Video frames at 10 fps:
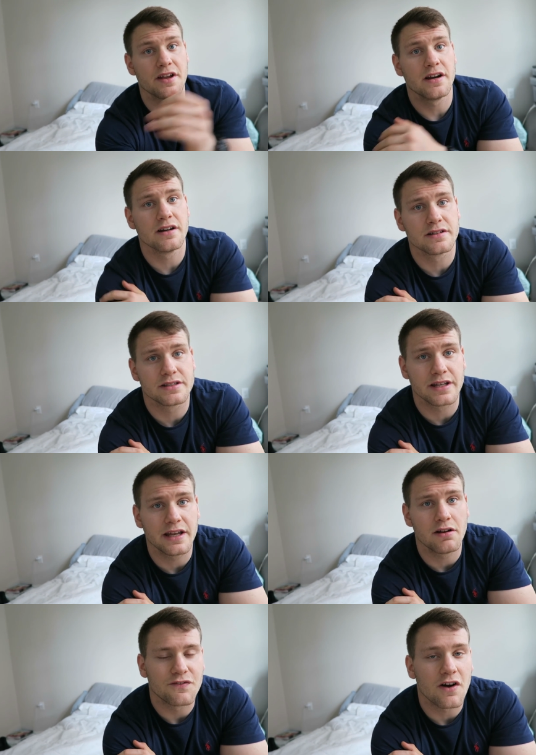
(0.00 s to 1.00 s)
they're
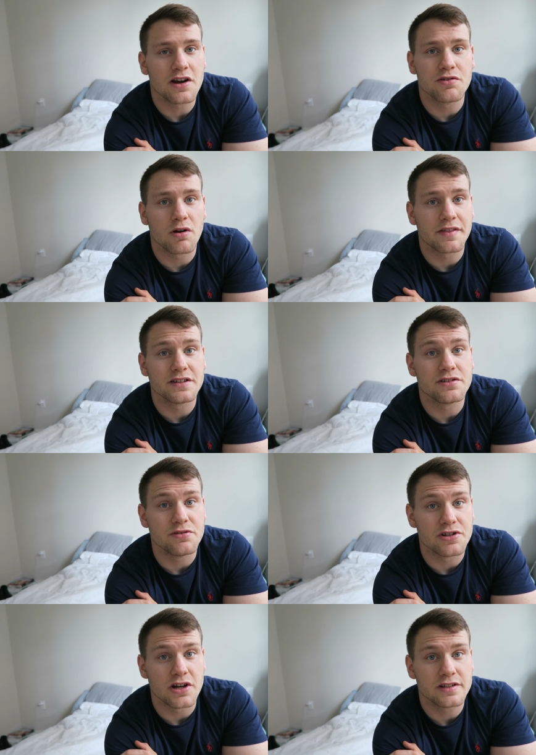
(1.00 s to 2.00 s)
seen as far north as
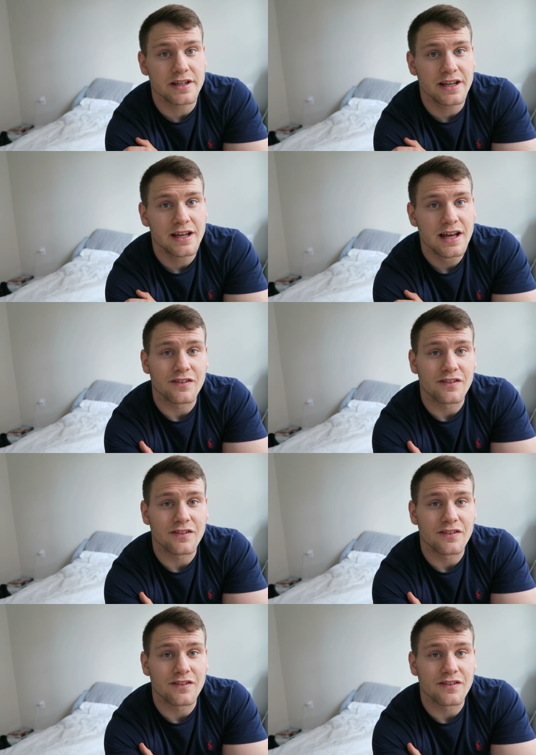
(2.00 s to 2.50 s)
New Jersey